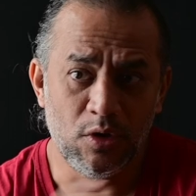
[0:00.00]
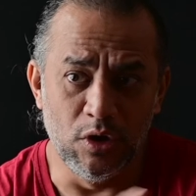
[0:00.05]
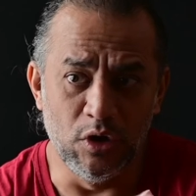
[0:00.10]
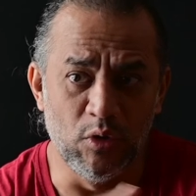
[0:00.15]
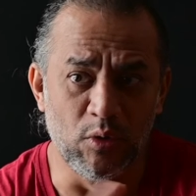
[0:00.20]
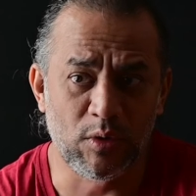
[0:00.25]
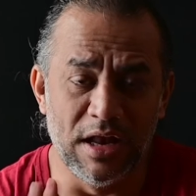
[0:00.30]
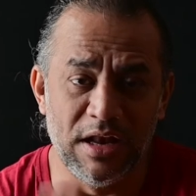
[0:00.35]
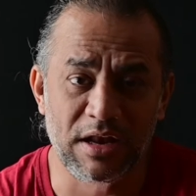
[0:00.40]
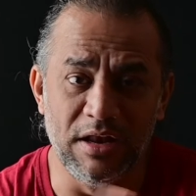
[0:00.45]

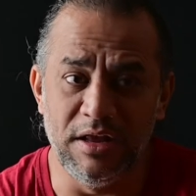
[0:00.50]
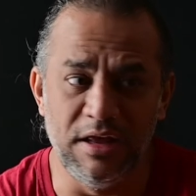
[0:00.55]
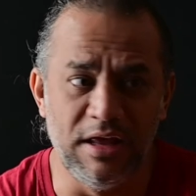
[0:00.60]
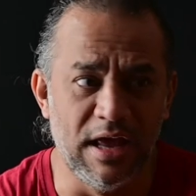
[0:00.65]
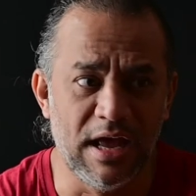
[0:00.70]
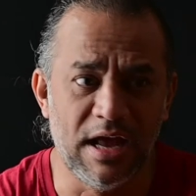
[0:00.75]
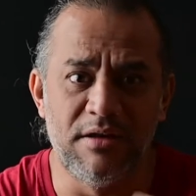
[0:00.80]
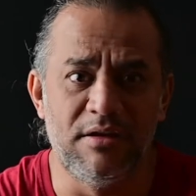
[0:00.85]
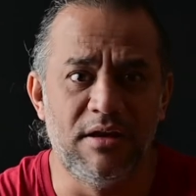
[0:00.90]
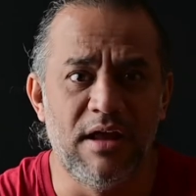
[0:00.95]
You can
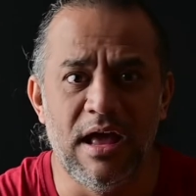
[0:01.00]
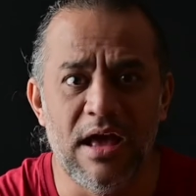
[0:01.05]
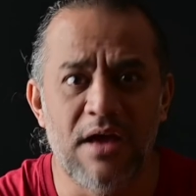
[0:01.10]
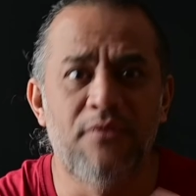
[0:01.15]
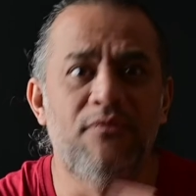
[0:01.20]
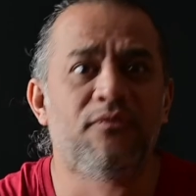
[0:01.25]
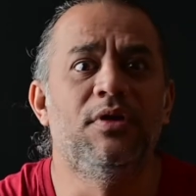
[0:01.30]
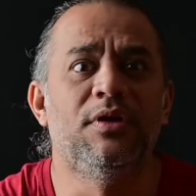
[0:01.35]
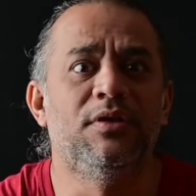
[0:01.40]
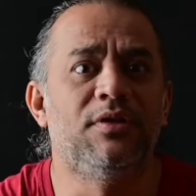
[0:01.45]
get
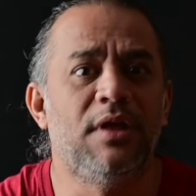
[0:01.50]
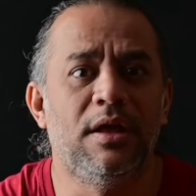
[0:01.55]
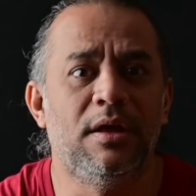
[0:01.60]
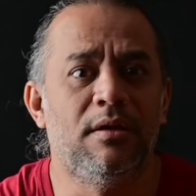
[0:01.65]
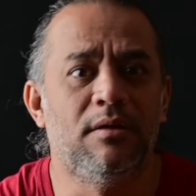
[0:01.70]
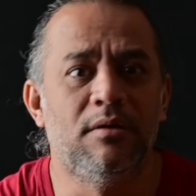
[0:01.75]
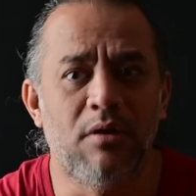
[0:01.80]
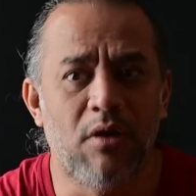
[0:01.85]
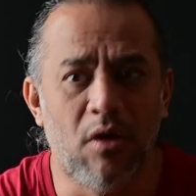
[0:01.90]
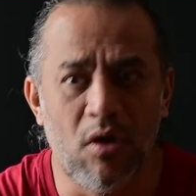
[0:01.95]
everything,
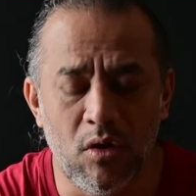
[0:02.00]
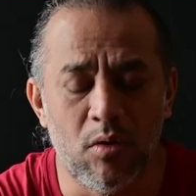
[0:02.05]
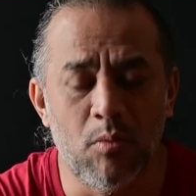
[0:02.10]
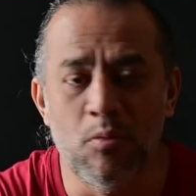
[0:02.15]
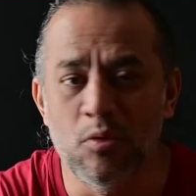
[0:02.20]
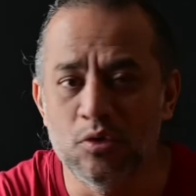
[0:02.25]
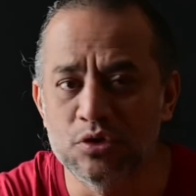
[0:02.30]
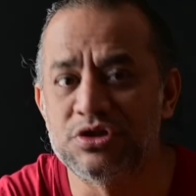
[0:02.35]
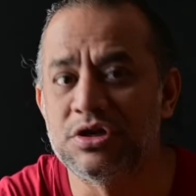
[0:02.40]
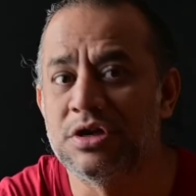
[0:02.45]

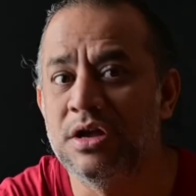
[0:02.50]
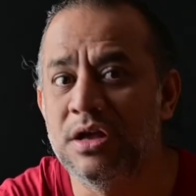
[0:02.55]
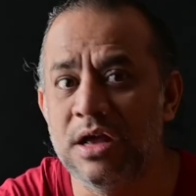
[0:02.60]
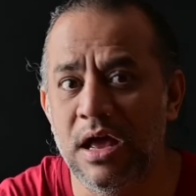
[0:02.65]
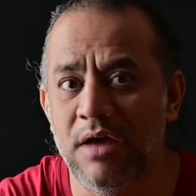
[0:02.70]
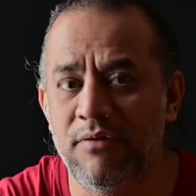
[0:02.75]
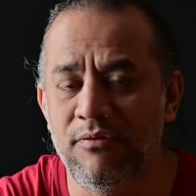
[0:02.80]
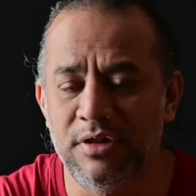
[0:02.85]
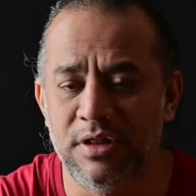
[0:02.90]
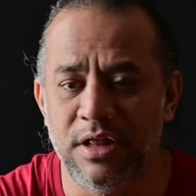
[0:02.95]
almost
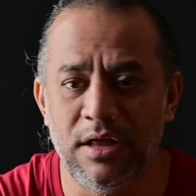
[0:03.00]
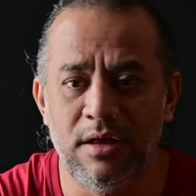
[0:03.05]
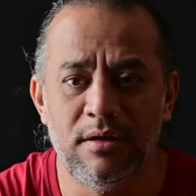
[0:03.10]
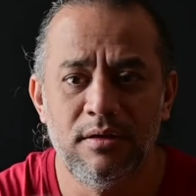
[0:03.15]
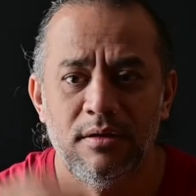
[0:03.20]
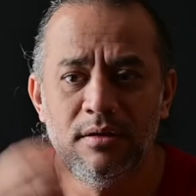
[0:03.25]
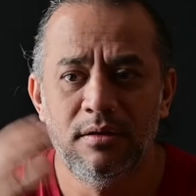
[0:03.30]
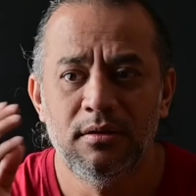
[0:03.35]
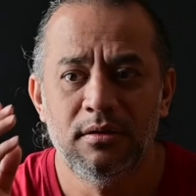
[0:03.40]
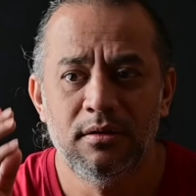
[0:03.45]
everything,
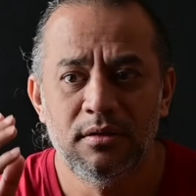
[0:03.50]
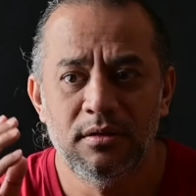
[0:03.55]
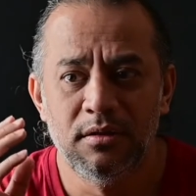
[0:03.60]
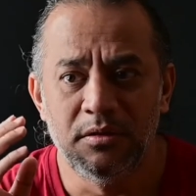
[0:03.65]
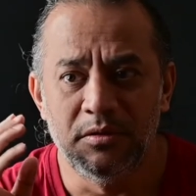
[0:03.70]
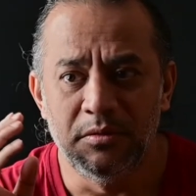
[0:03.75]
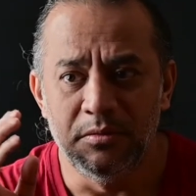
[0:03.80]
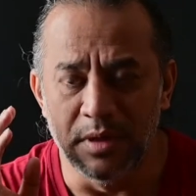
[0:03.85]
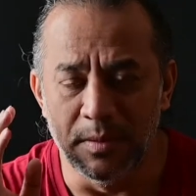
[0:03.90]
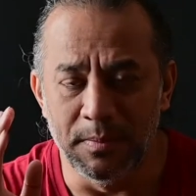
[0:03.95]

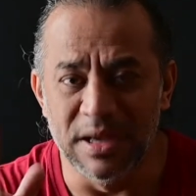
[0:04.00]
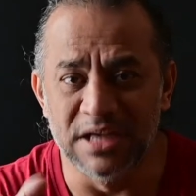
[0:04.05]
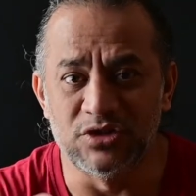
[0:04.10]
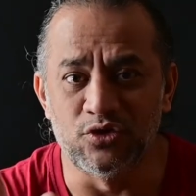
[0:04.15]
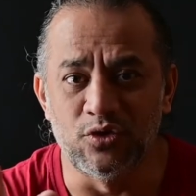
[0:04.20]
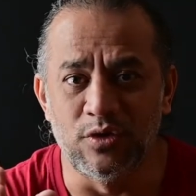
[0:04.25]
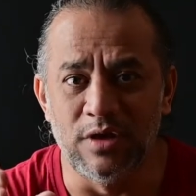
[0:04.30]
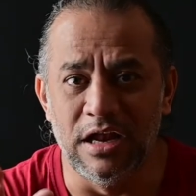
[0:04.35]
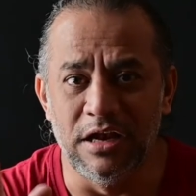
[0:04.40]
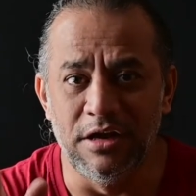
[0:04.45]
the best
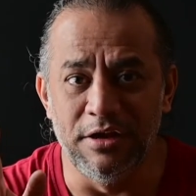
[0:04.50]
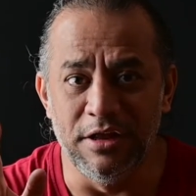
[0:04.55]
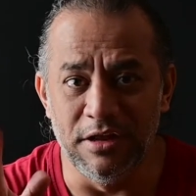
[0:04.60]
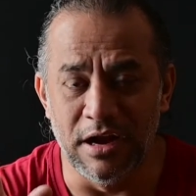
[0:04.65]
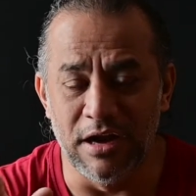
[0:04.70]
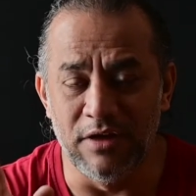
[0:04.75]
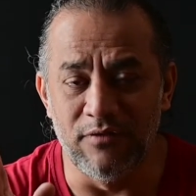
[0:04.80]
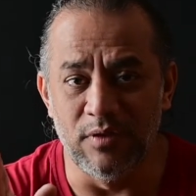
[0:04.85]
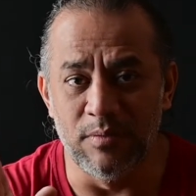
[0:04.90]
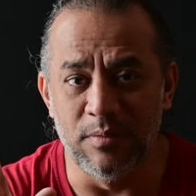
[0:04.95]
tonality
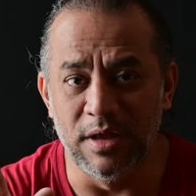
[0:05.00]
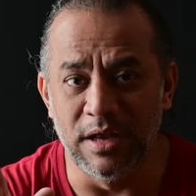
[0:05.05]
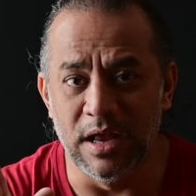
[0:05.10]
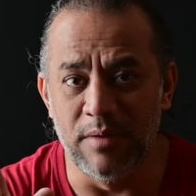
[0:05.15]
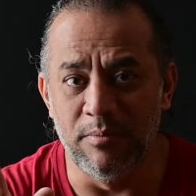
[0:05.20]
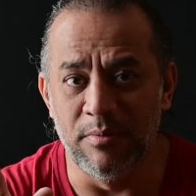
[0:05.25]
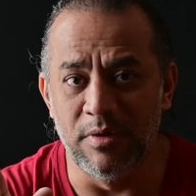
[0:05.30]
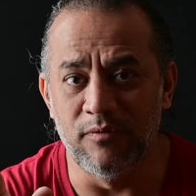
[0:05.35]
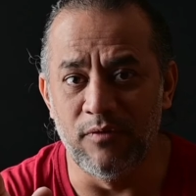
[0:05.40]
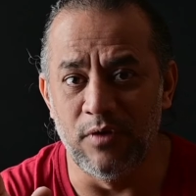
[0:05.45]
right from the
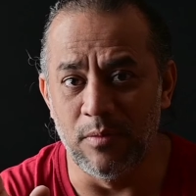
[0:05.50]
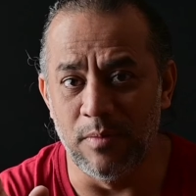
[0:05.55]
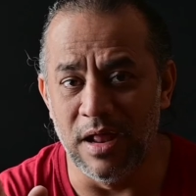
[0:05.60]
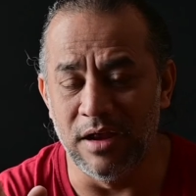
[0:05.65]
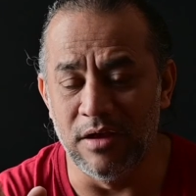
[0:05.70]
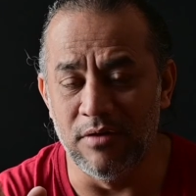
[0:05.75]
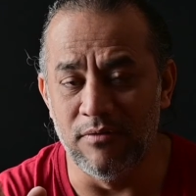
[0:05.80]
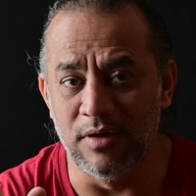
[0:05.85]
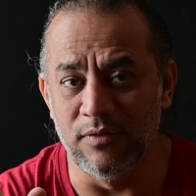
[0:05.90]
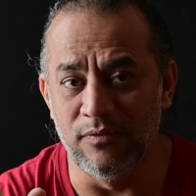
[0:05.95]
camera for
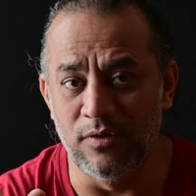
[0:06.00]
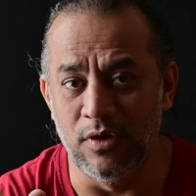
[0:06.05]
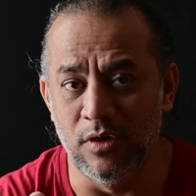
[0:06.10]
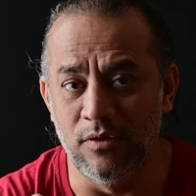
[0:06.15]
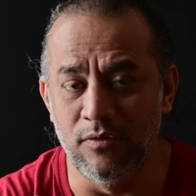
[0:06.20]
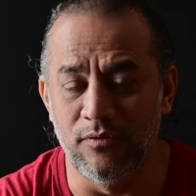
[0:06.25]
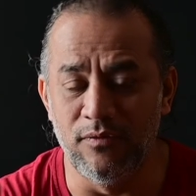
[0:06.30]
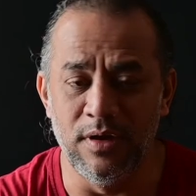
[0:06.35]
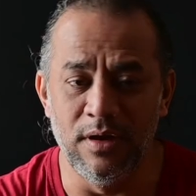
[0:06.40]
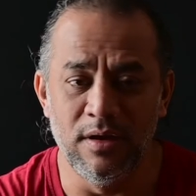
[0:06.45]
black and white
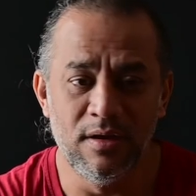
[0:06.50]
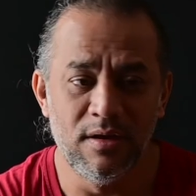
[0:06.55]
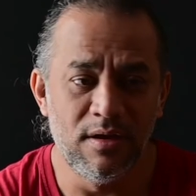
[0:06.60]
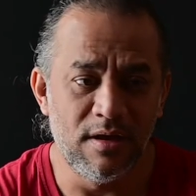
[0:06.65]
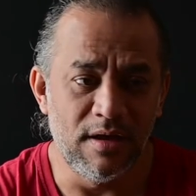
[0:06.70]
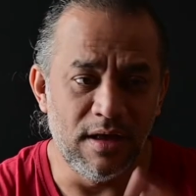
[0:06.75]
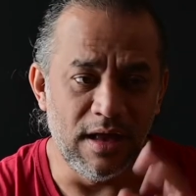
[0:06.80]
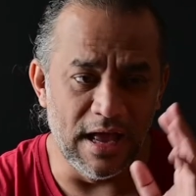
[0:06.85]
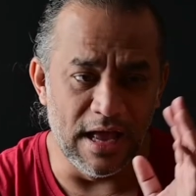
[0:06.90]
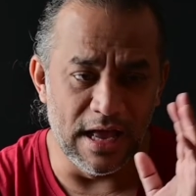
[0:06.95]
photography,
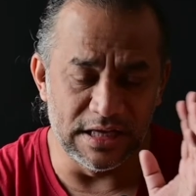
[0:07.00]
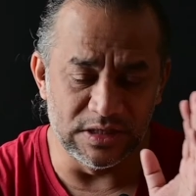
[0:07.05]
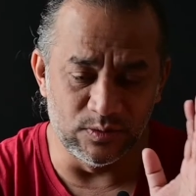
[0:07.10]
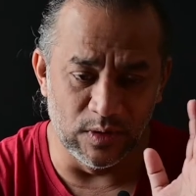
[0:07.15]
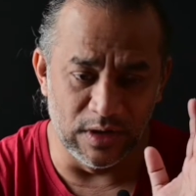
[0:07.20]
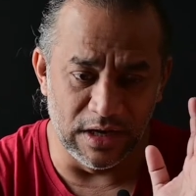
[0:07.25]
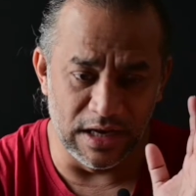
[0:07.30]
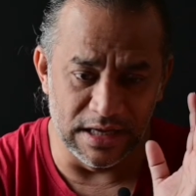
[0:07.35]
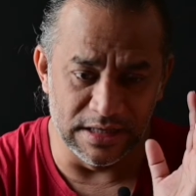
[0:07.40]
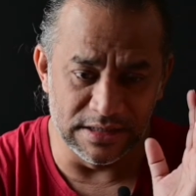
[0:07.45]
as
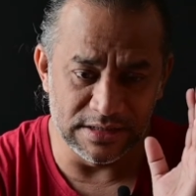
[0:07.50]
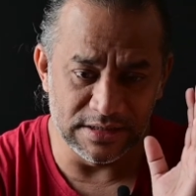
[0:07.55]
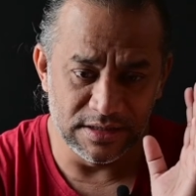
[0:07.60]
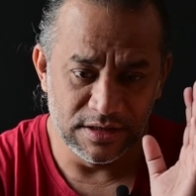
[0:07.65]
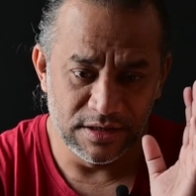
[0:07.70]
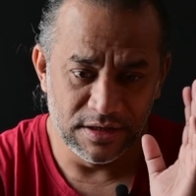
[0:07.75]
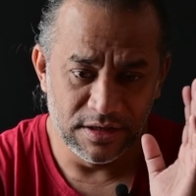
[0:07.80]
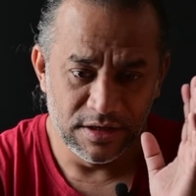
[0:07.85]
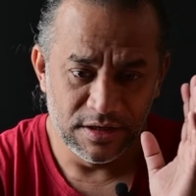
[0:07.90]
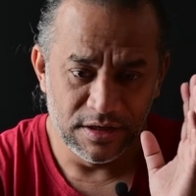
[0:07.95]
well as
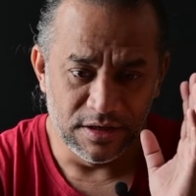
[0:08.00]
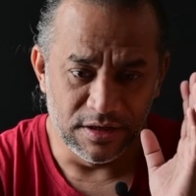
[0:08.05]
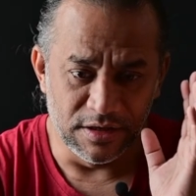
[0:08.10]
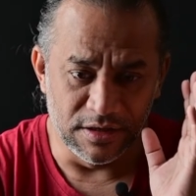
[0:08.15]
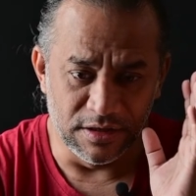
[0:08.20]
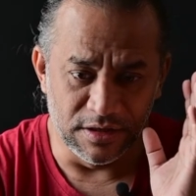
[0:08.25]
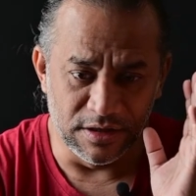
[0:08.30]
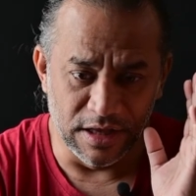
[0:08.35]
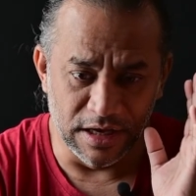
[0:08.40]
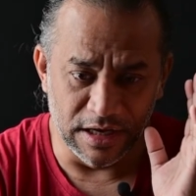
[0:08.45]

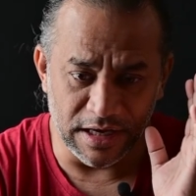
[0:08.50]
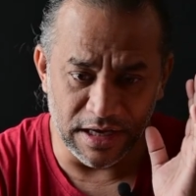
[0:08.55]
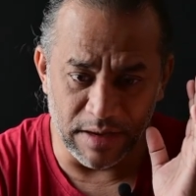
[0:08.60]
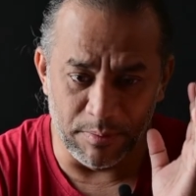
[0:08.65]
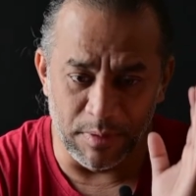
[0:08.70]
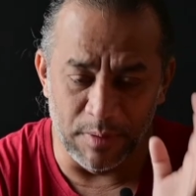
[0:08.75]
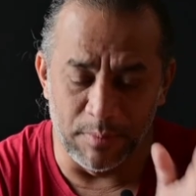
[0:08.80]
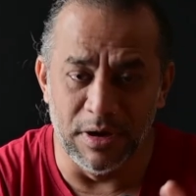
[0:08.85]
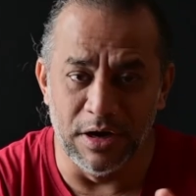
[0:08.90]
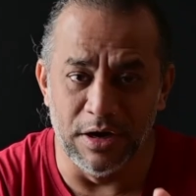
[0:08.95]
the
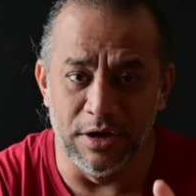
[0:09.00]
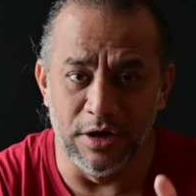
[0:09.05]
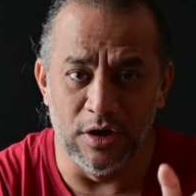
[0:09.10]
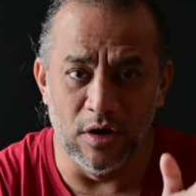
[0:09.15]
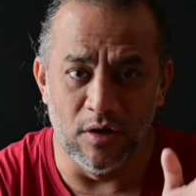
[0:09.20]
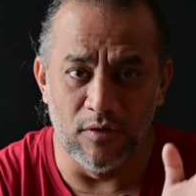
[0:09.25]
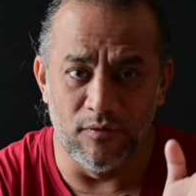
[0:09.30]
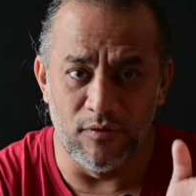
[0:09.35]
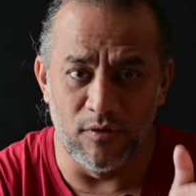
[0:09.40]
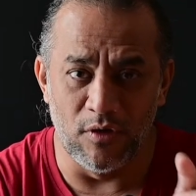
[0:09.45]
capability
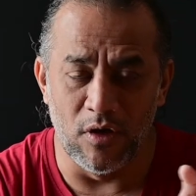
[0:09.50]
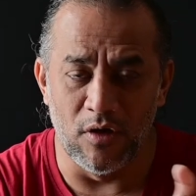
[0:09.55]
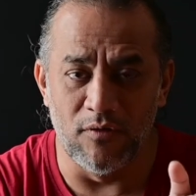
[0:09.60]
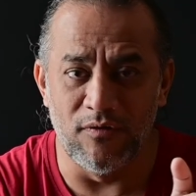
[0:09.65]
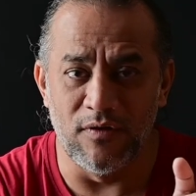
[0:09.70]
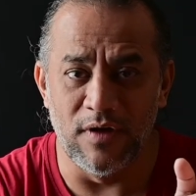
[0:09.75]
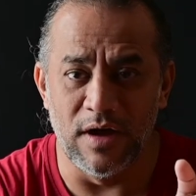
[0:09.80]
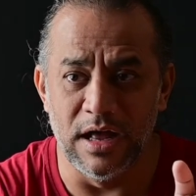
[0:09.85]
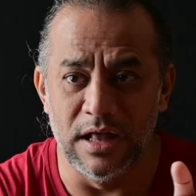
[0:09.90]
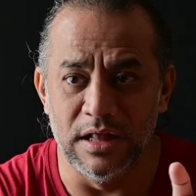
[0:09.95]
of raw
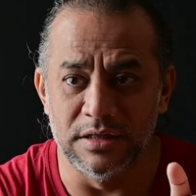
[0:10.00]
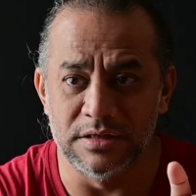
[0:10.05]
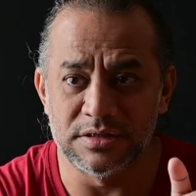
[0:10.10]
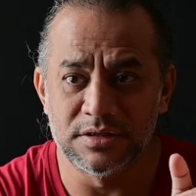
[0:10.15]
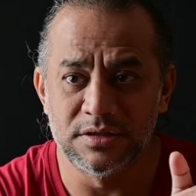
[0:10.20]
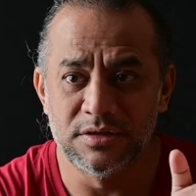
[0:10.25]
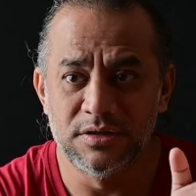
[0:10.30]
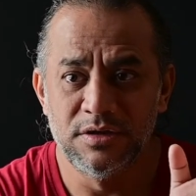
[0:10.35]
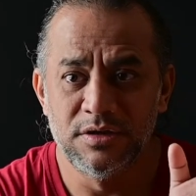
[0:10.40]
files